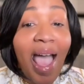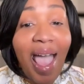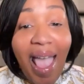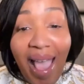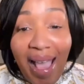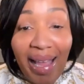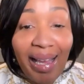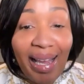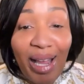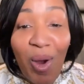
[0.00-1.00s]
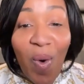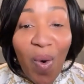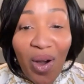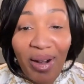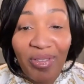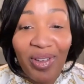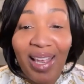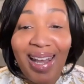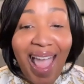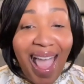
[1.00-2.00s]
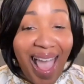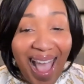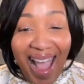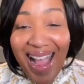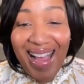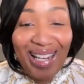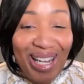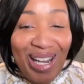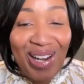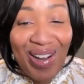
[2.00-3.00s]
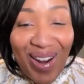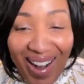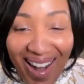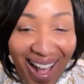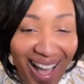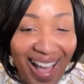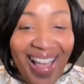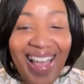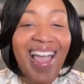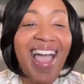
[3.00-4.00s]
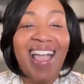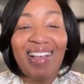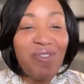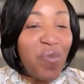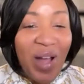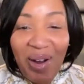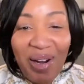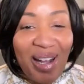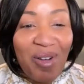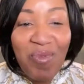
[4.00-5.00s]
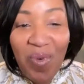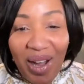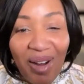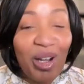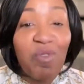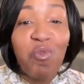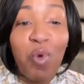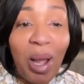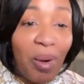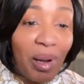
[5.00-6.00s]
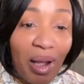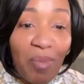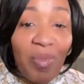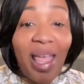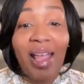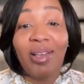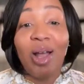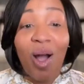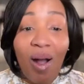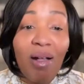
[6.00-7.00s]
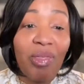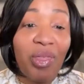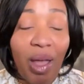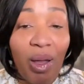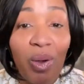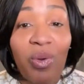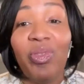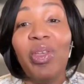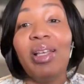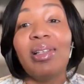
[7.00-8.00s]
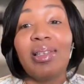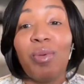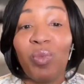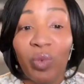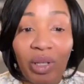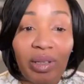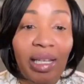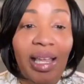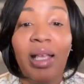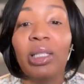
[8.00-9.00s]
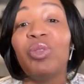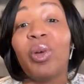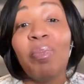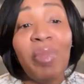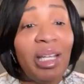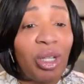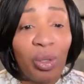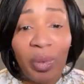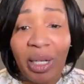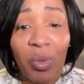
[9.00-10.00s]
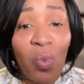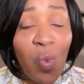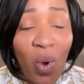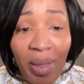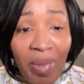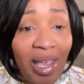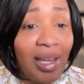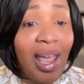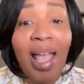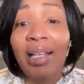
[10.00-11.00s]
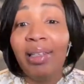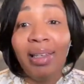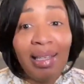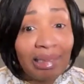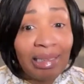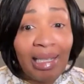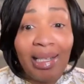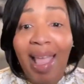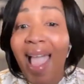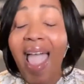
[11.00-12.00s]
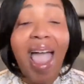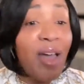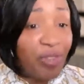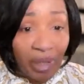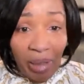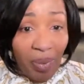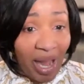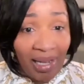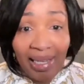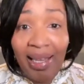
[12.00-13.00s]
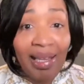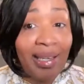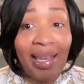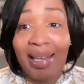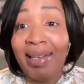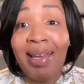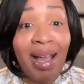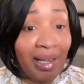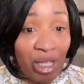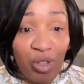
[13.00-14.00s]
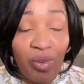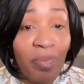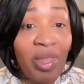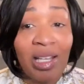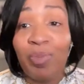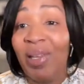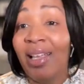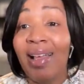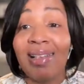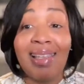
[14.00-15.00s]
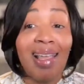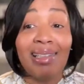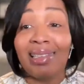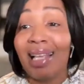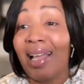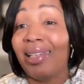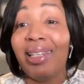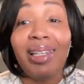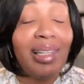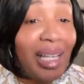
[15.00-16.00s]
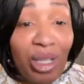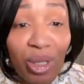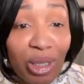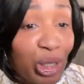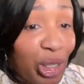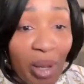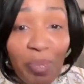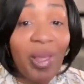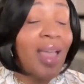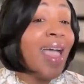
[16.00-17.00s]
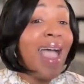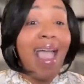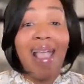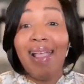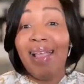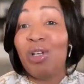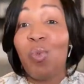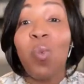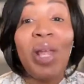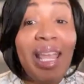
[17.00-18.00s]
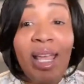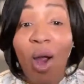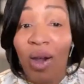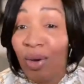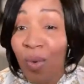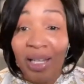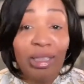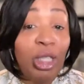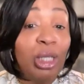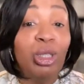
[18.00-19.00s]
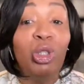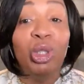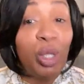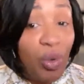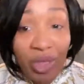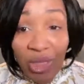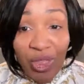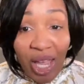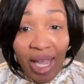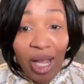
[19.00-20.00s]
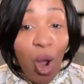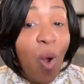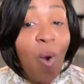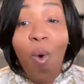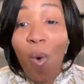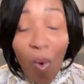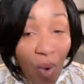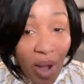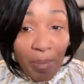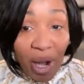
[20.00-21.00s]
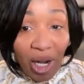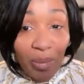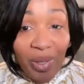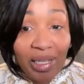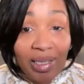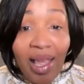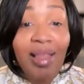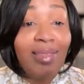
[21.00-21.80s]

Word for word: Hey, Orvin. Hey, Laura. Welcome, welcome, welcome. And although this really is for mid-career women, listen, everybody can get nuggets from this because it's a leadership. And we are going to do the thing on purpose.